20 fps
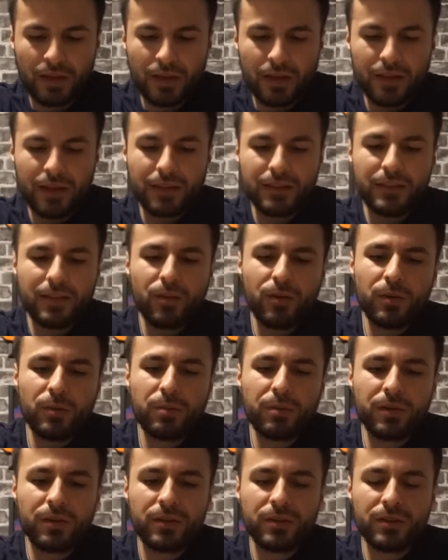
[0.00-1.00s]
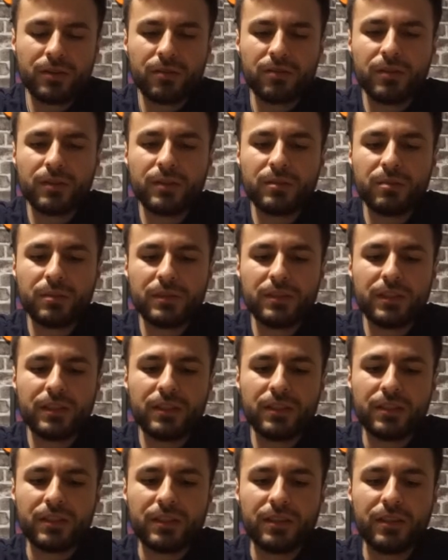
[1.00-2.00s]
Yeah, it's hard to put yourself in this
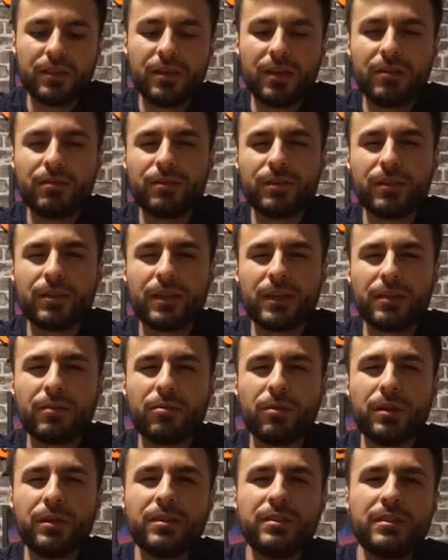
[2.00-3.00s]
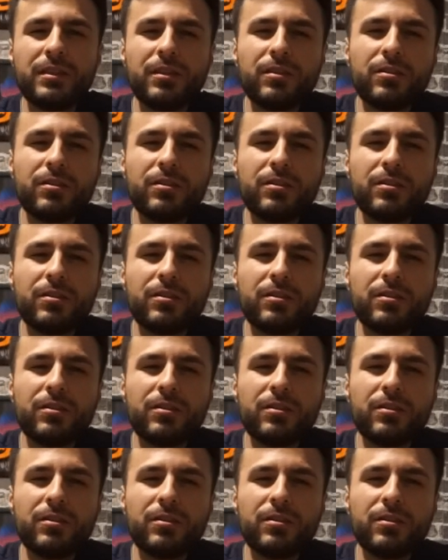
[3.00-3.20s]
position here, I feel like, where you see